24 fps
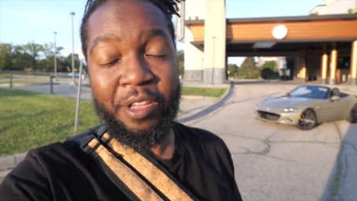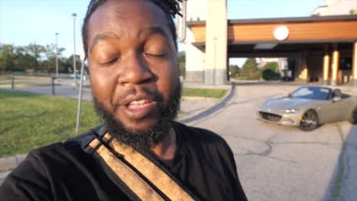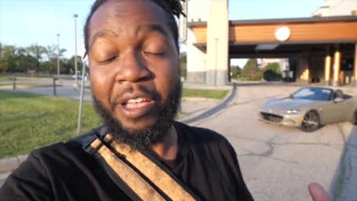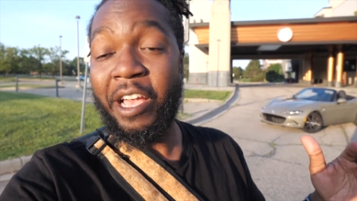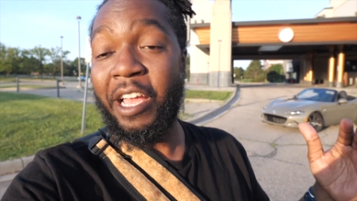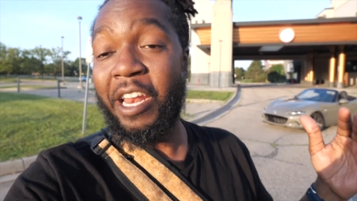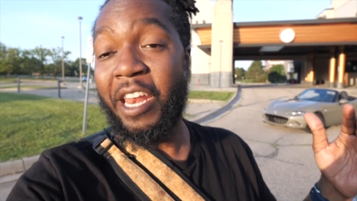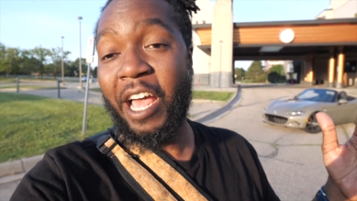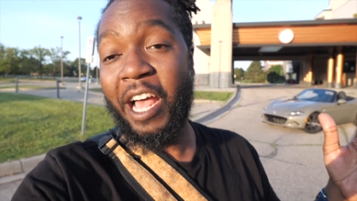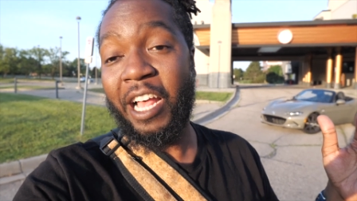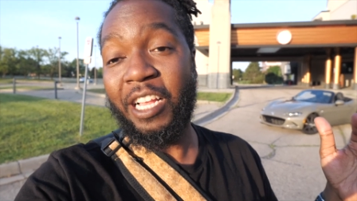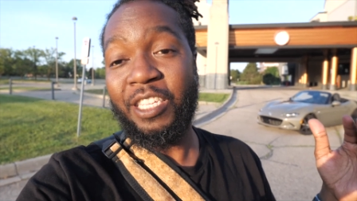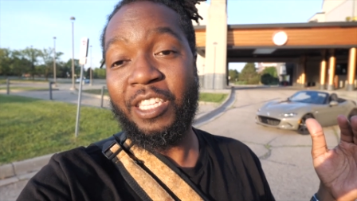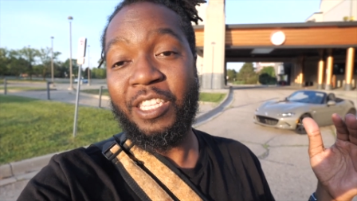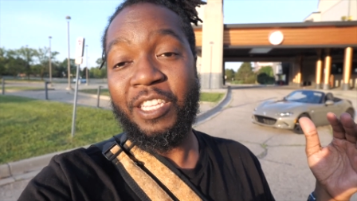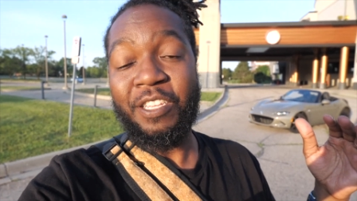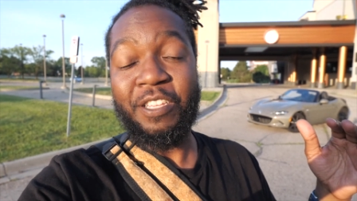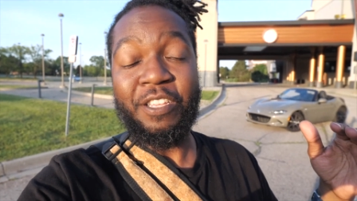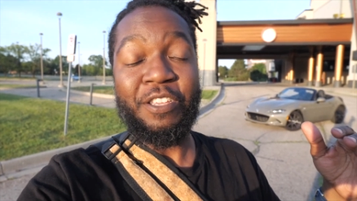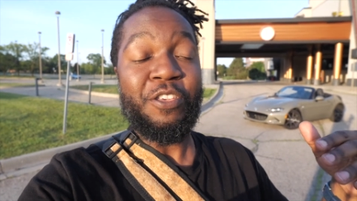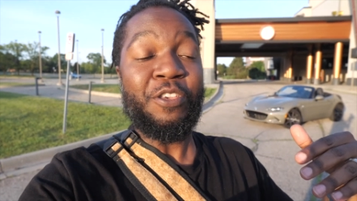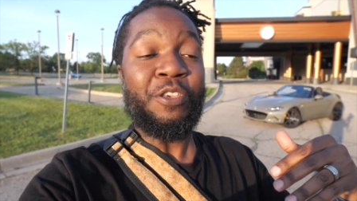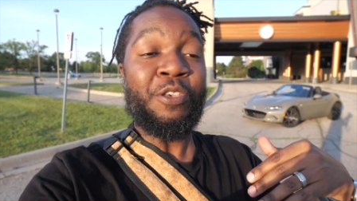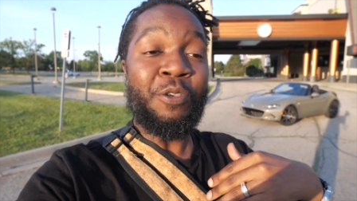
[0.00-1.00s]
and that's
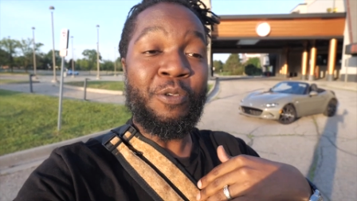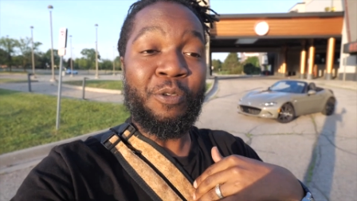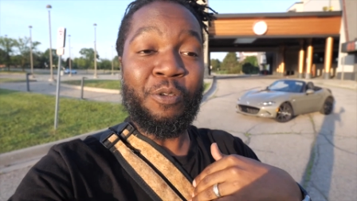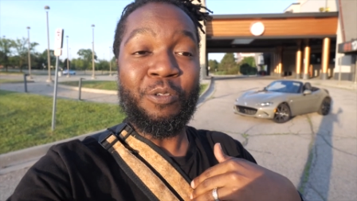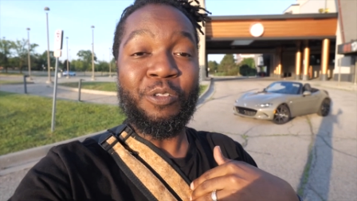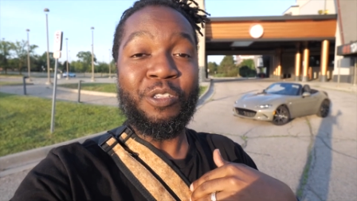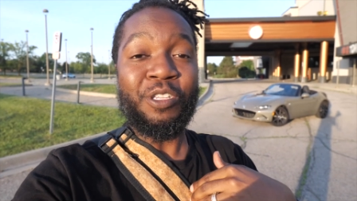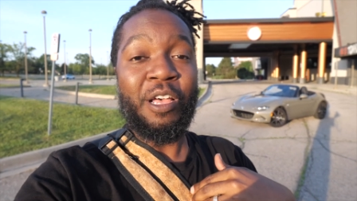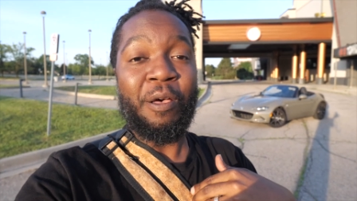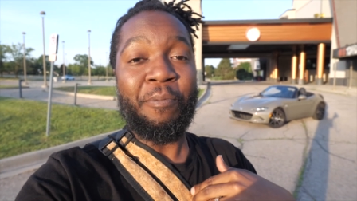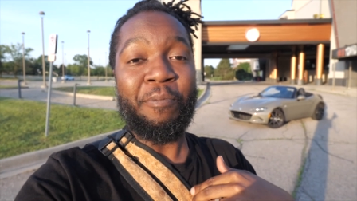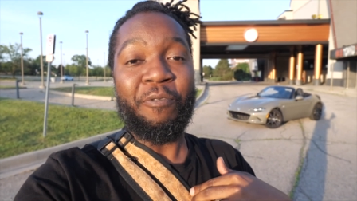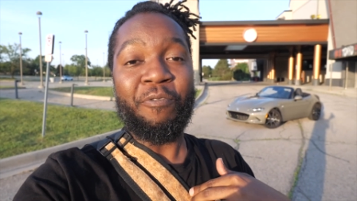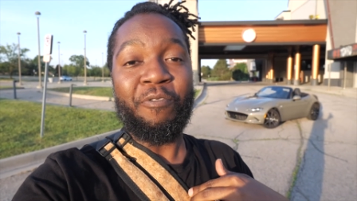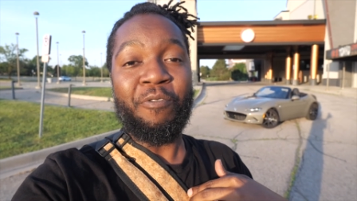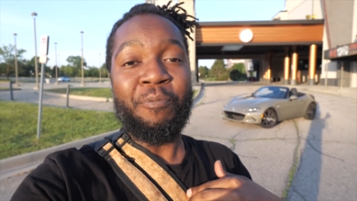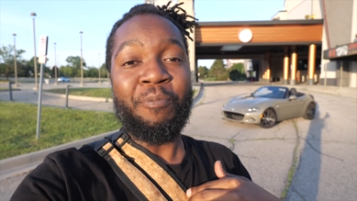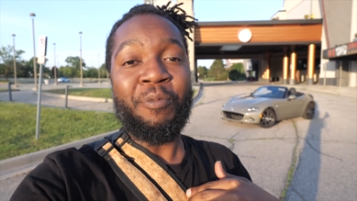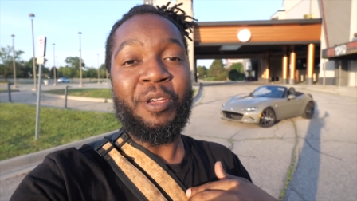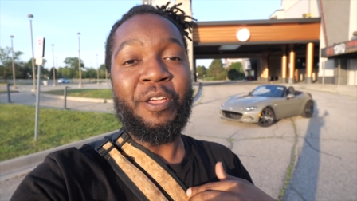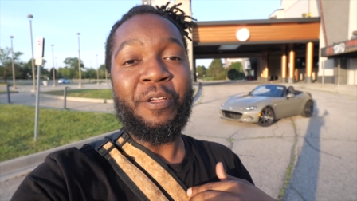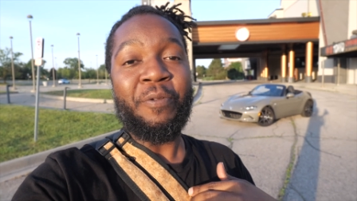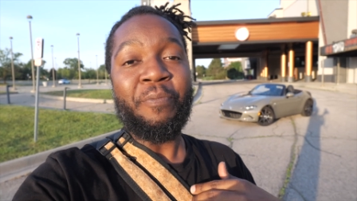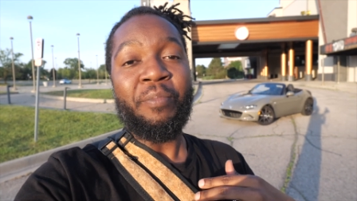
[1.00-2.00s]
huge coming from
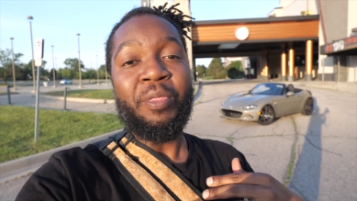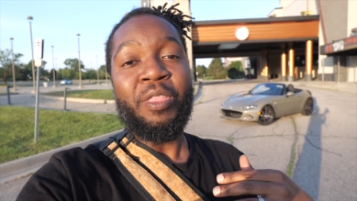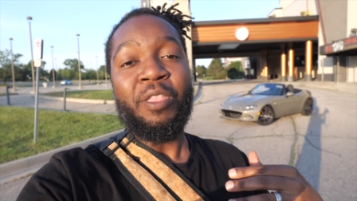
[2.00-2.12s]
me.